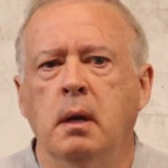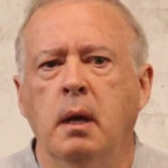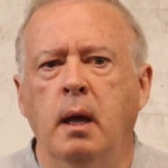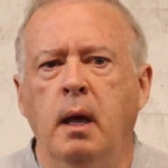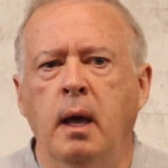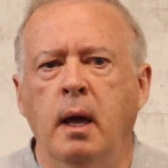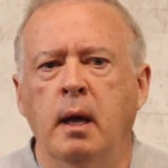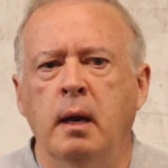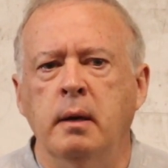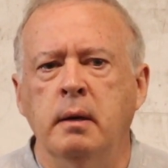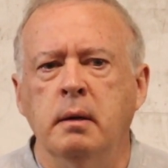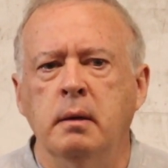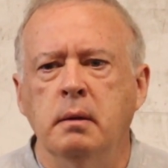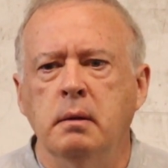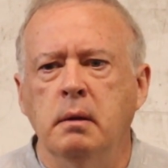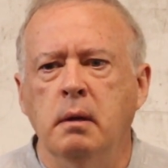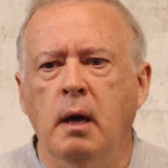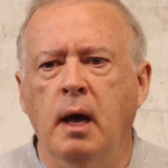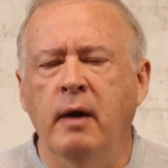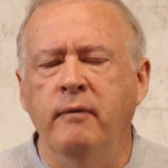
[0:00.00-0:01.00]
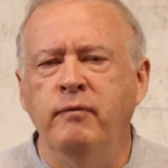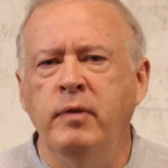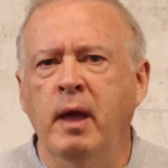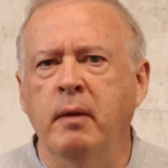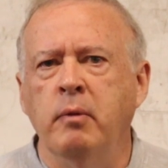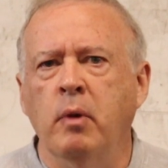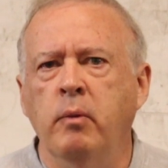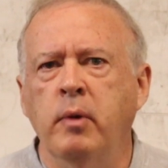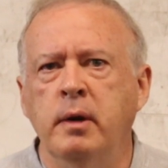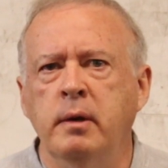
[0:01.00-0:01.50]
and I've
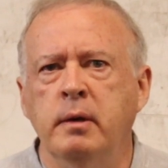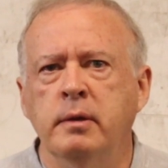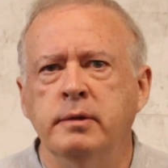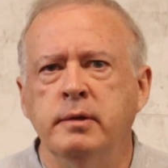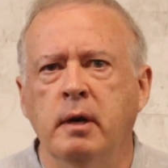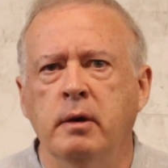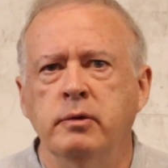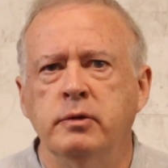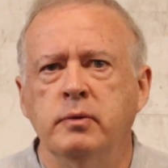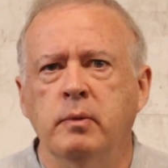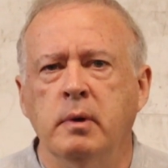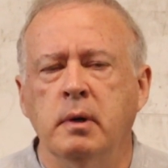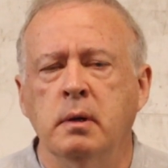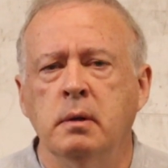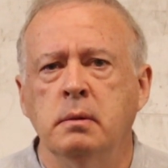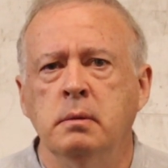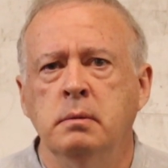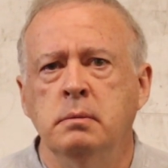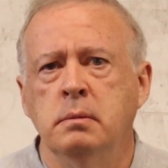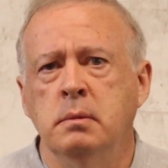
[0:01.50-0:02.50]
never witnessed elsewhere.